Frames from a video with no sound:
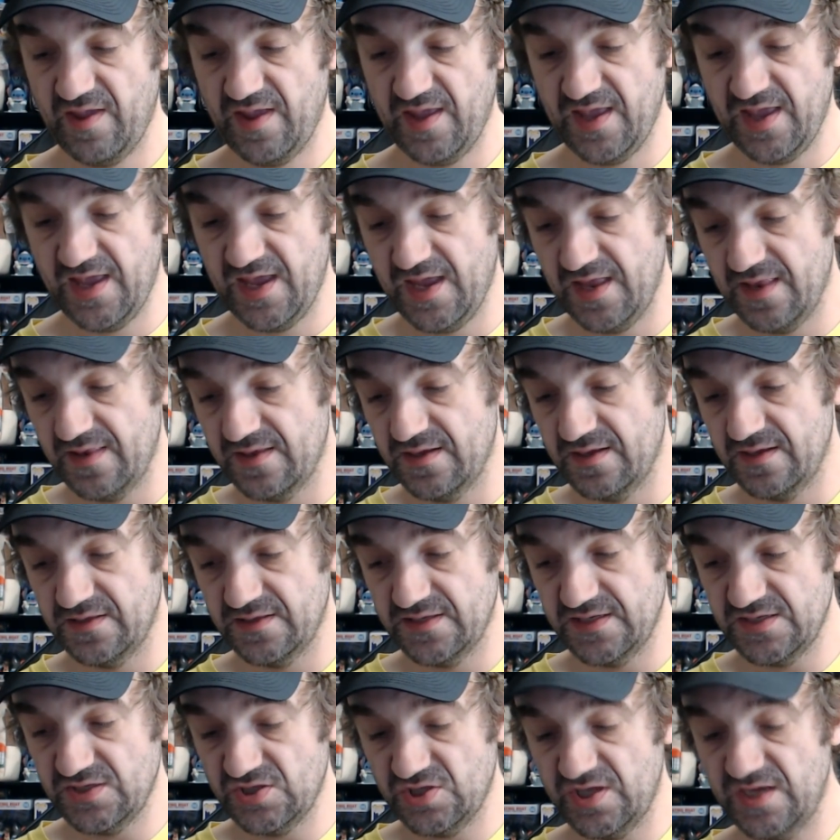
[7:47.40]
And
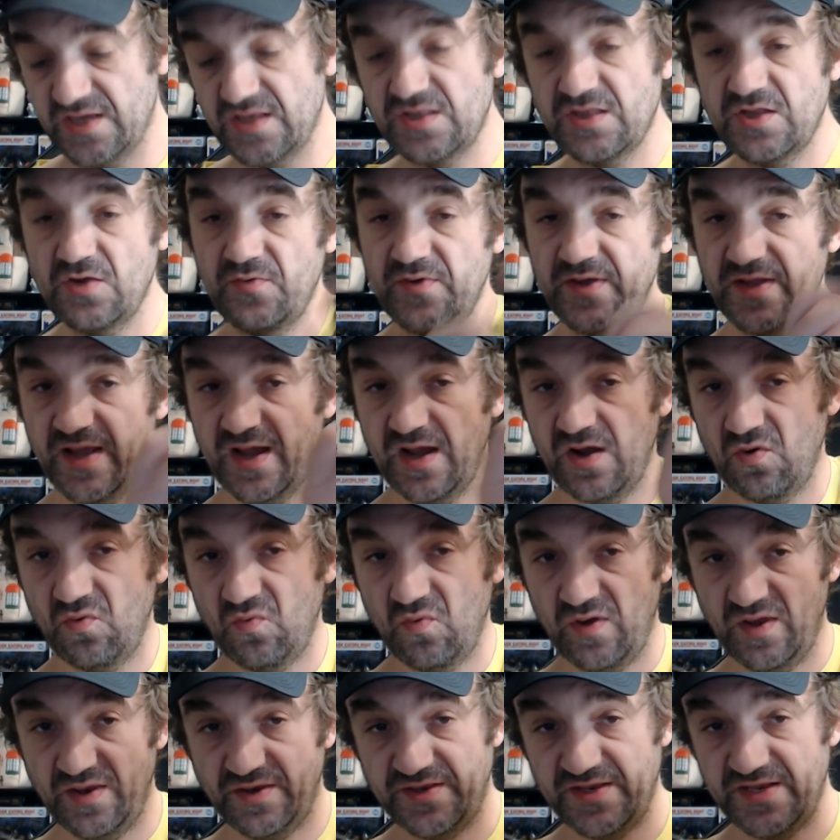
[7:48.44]
the chase that we got
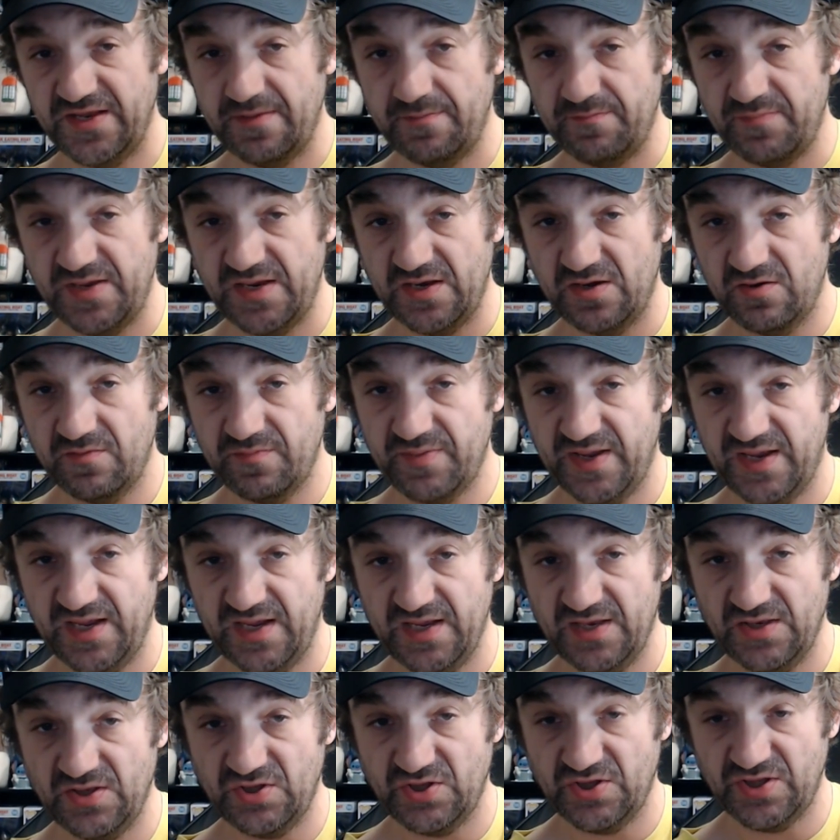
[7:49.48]
was the Peter
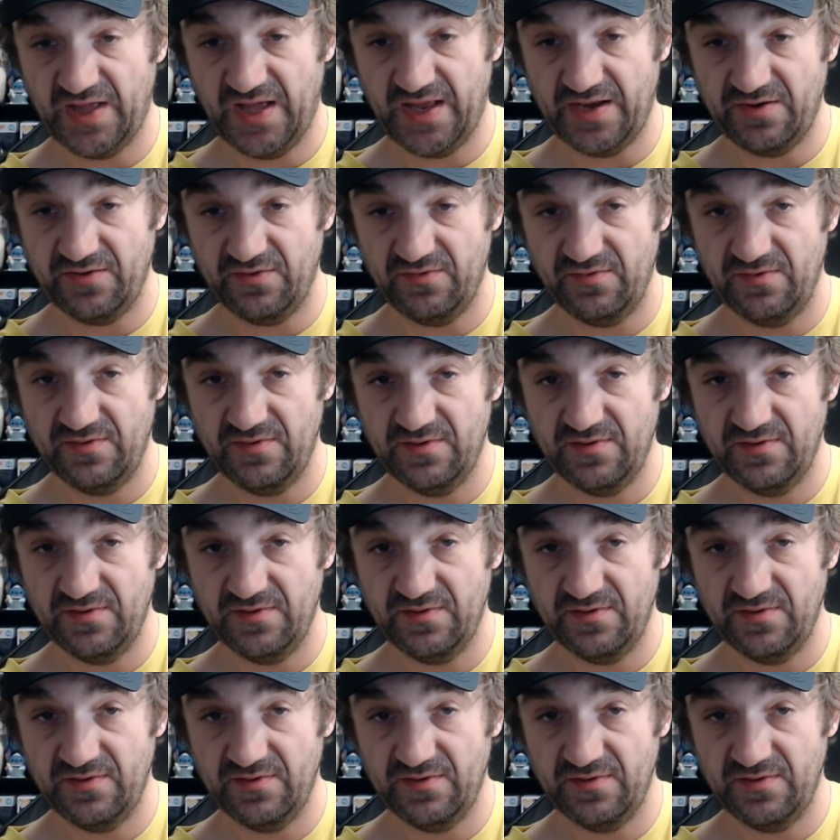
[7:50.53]
Pan shadow.